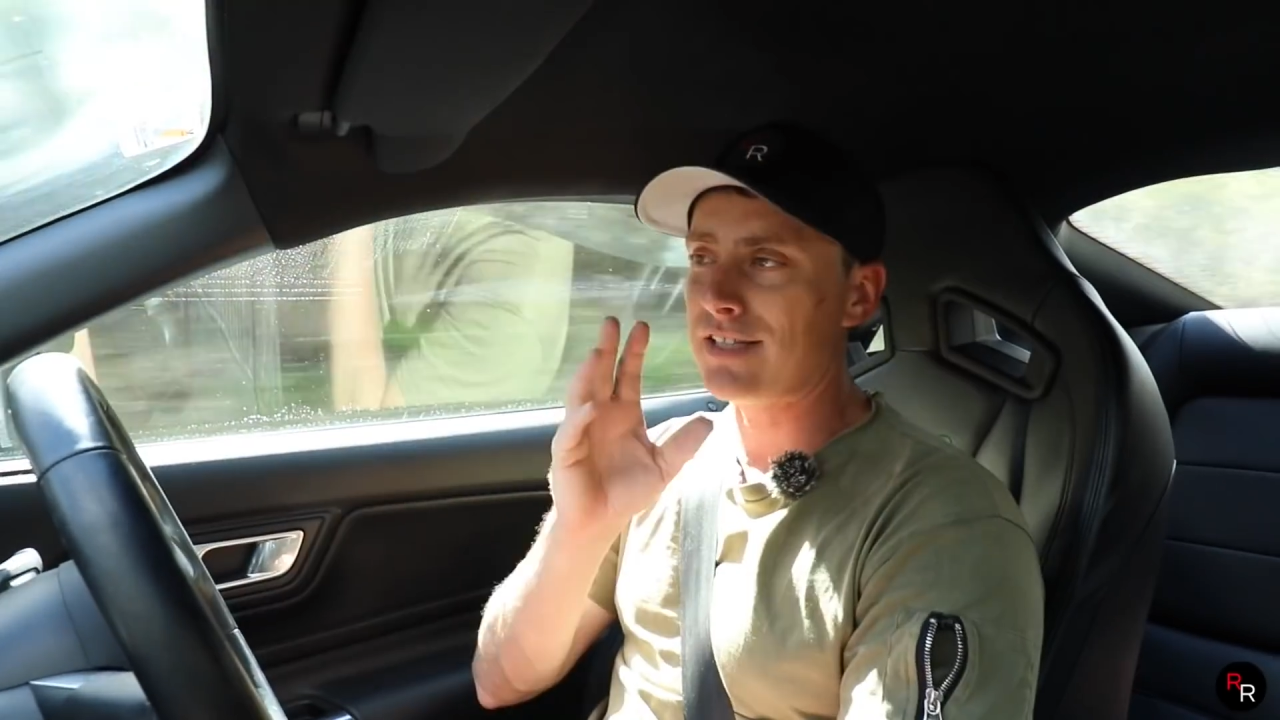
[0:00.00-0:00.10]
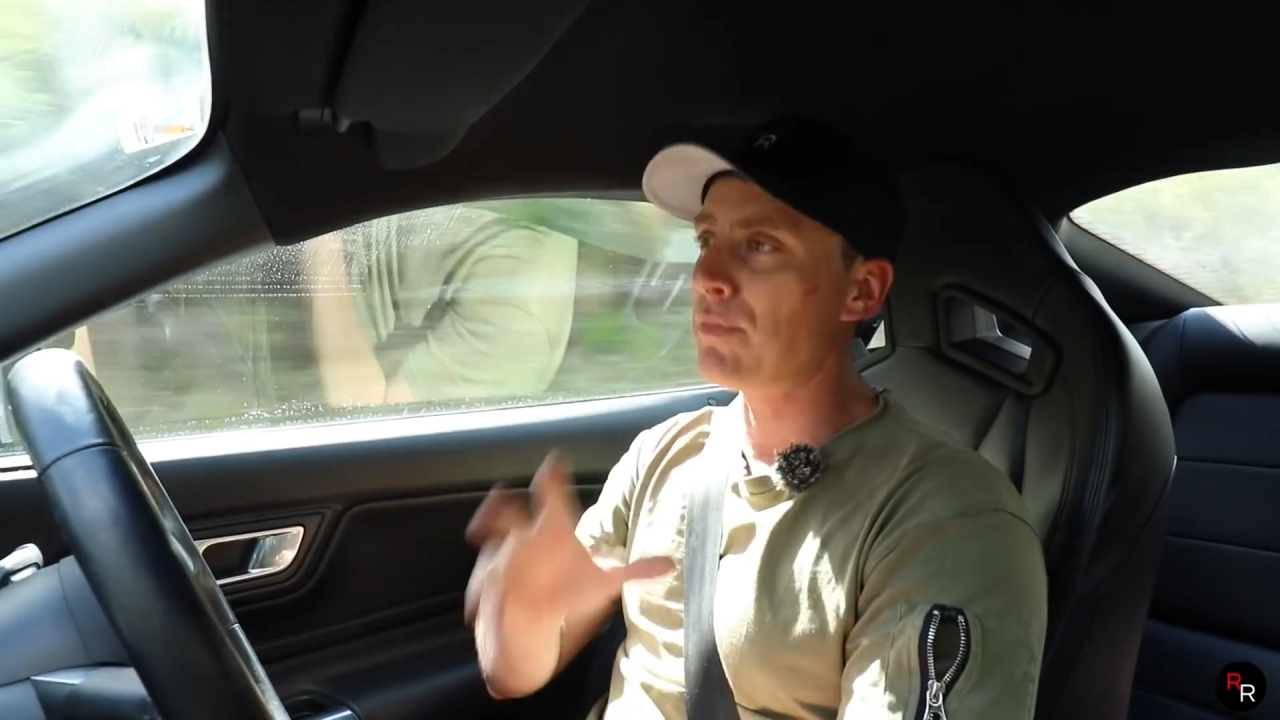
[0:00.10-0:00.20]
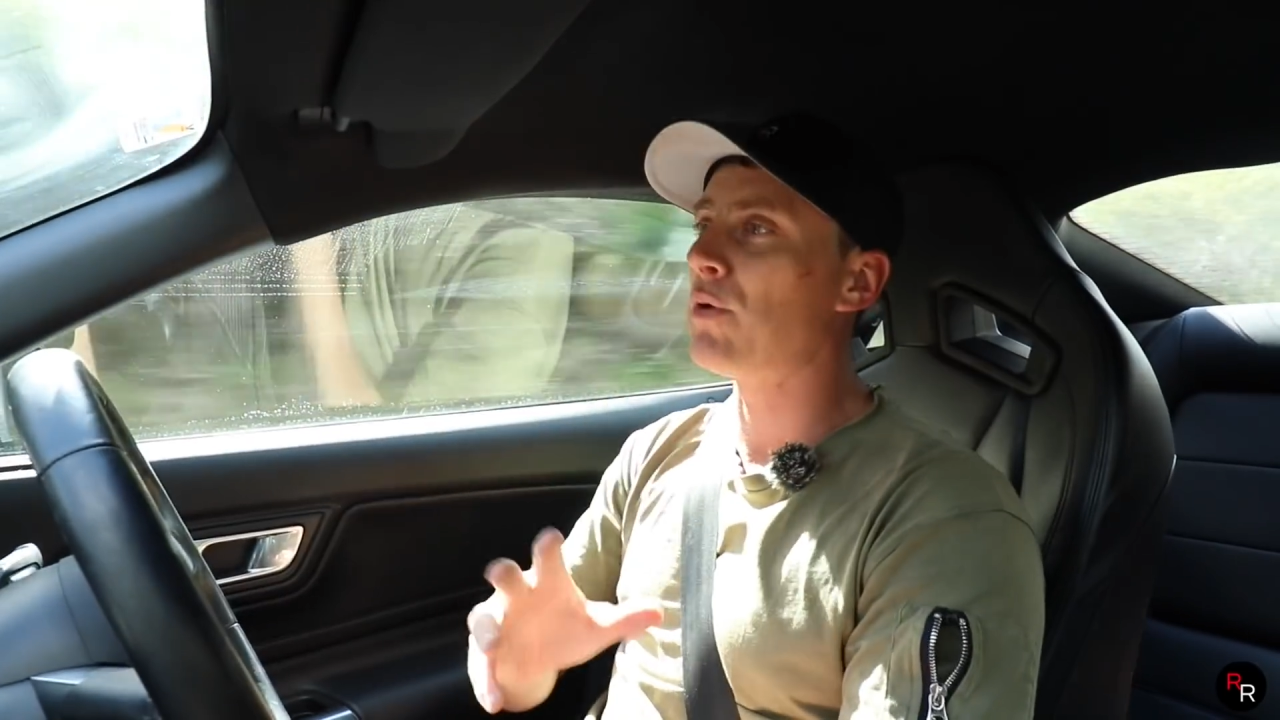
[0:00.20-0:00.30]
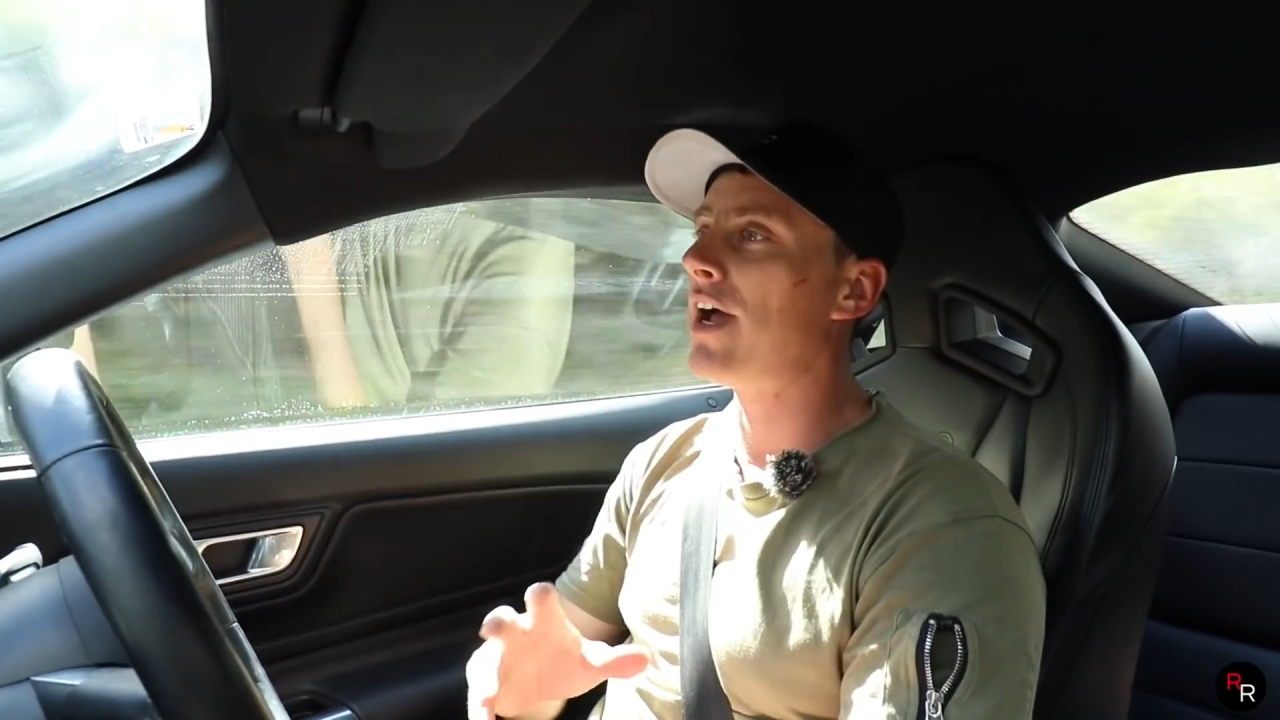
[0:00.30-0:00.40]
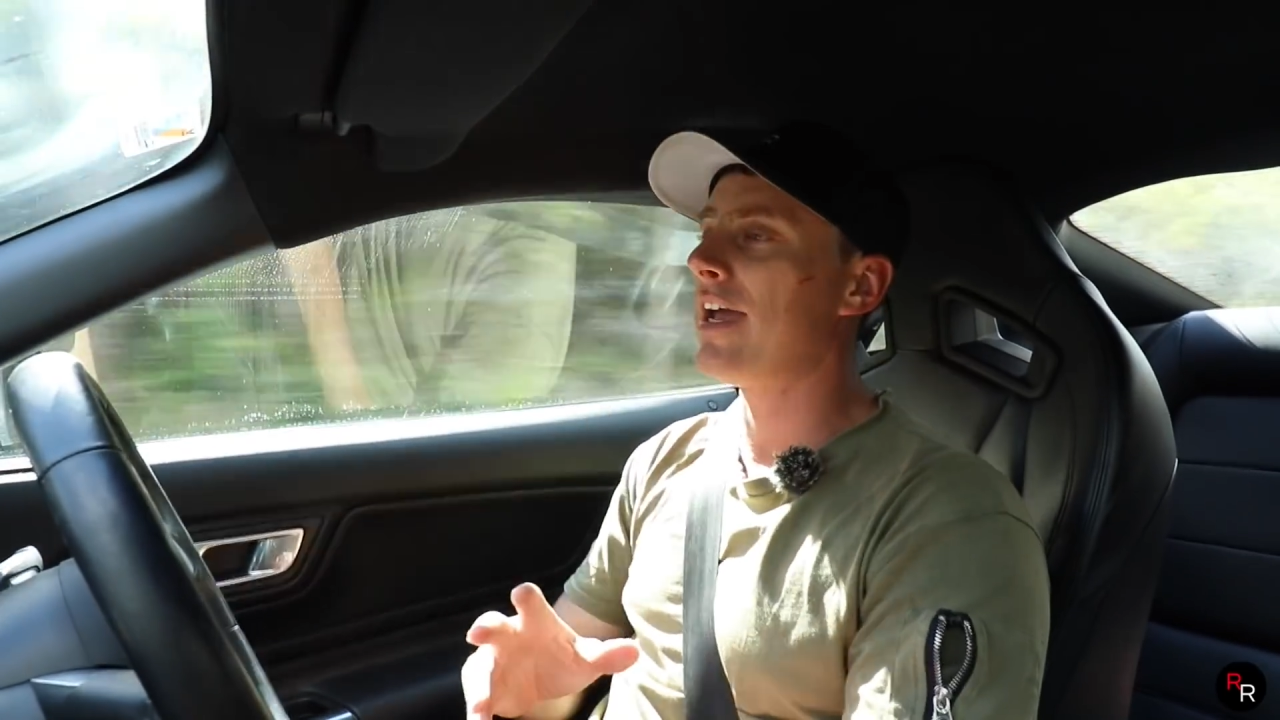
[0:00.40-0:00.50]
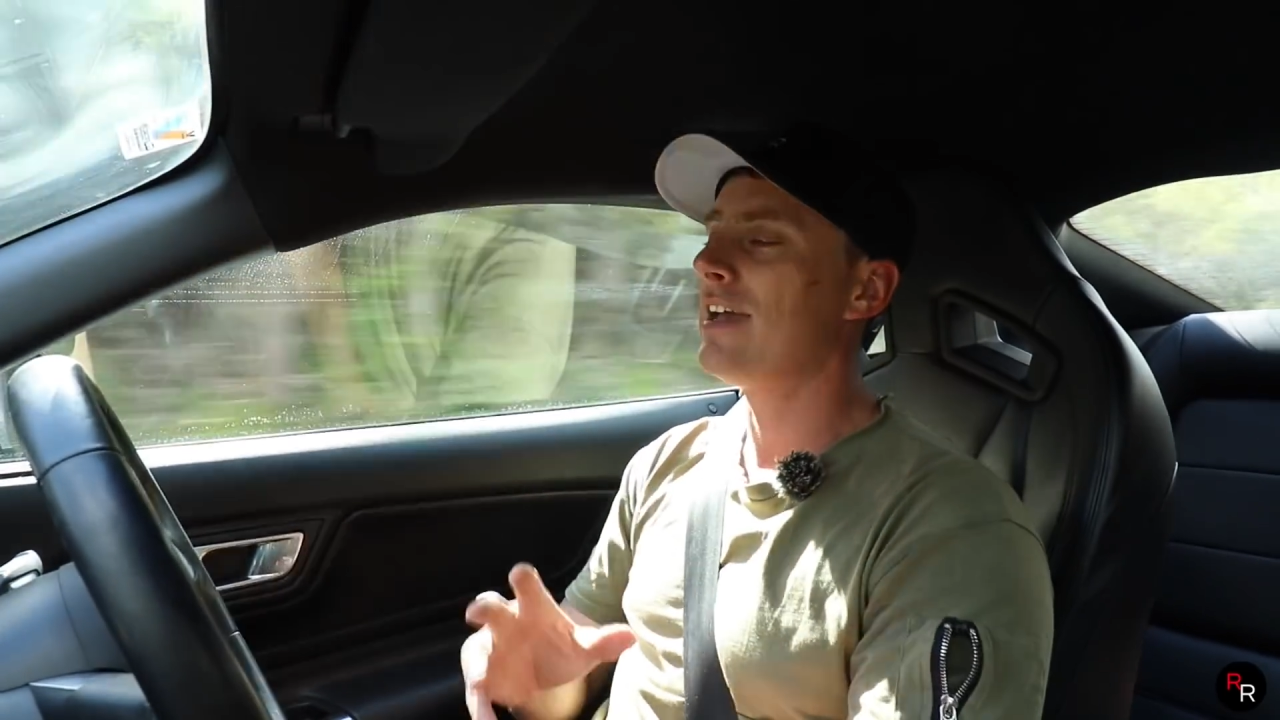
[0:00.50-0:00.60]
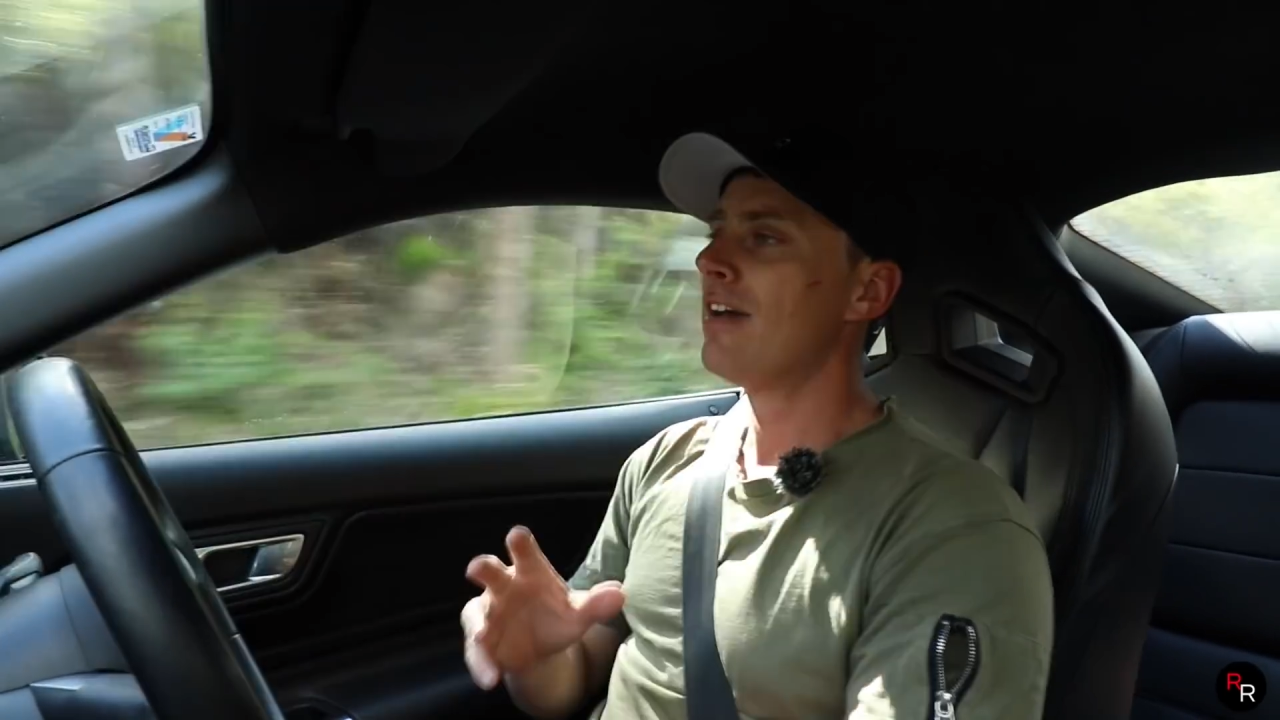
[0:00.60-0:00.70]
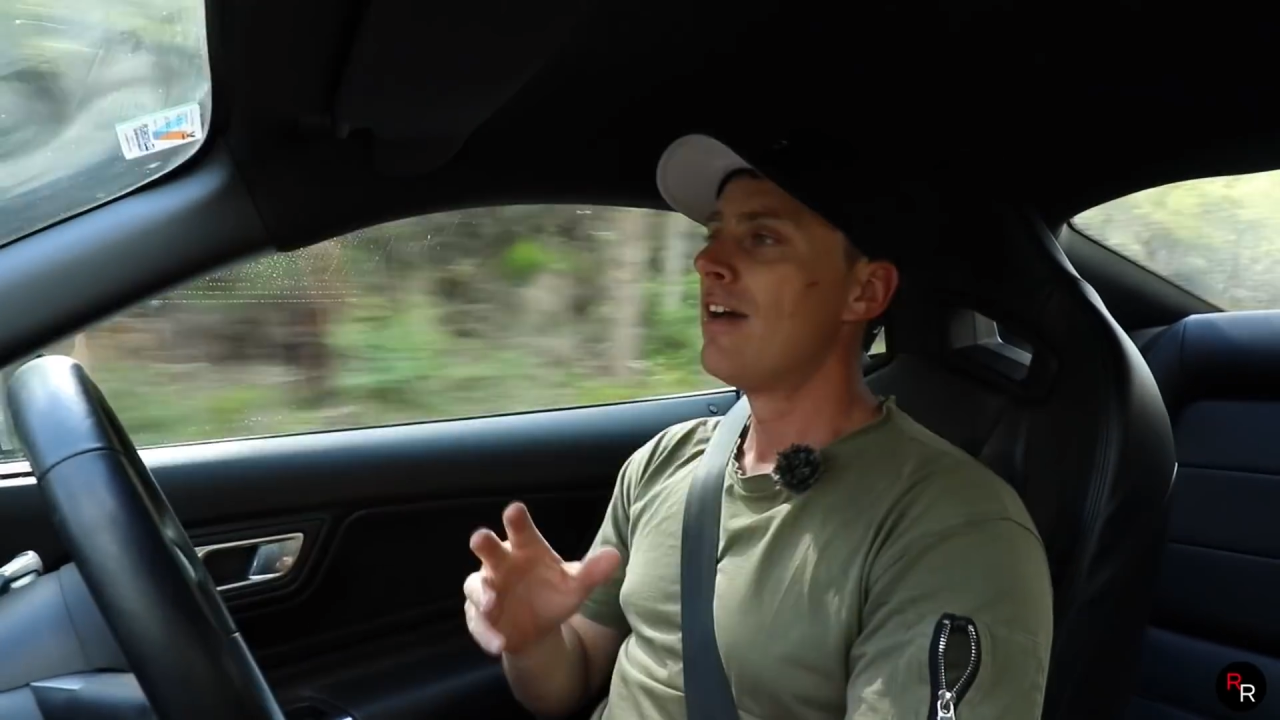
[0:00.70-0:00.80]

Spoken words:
WA